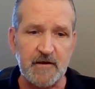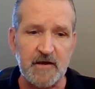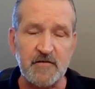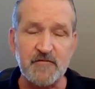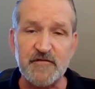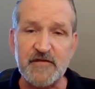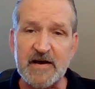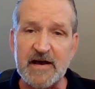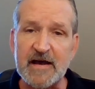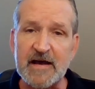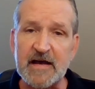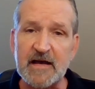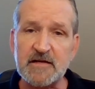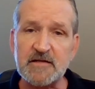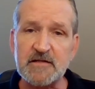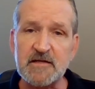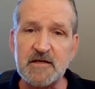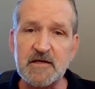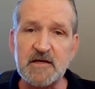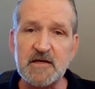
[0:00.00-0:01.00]
In
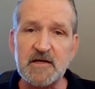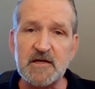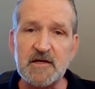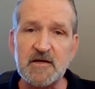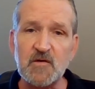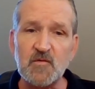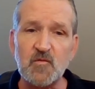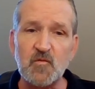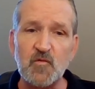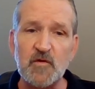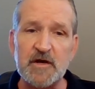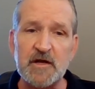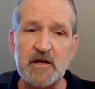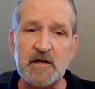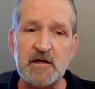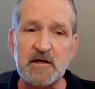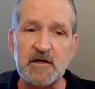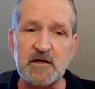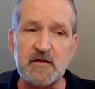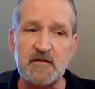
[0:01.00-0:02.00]
fact,
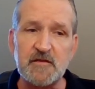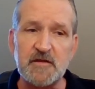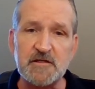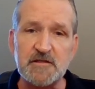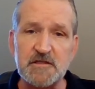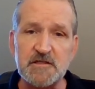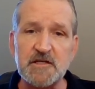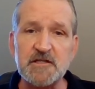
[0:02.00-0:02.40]
when this